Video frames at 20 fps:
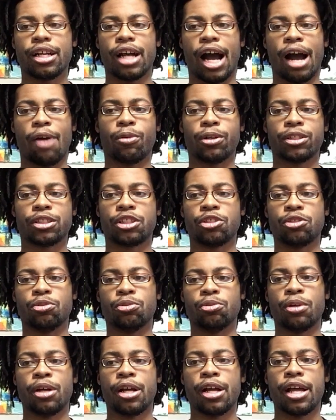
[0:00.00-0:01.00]
I want
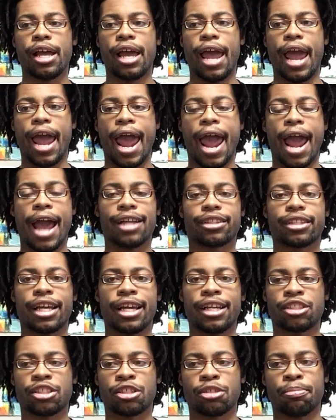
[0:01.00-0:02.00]
to add
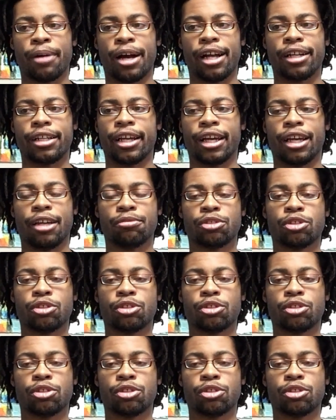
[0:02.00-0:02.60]
things to my game.